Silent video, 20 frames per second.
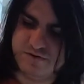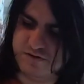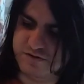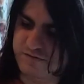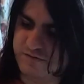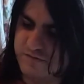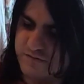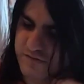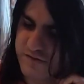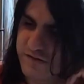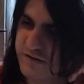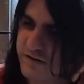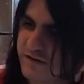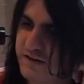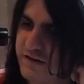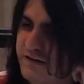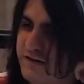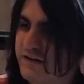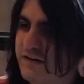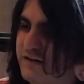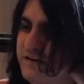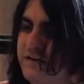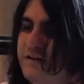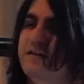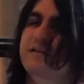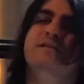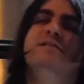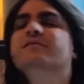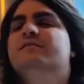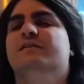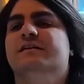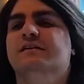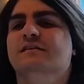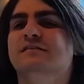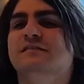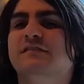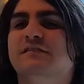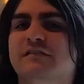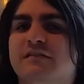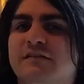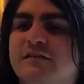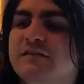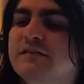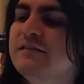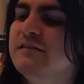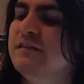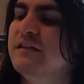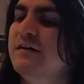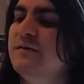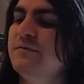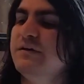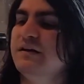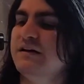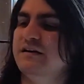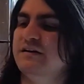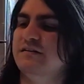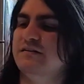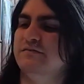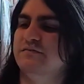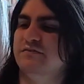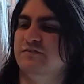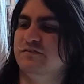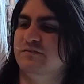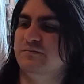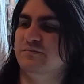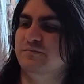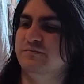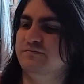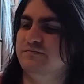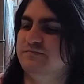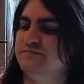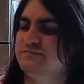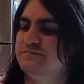Pretty cool. Alright, now we have some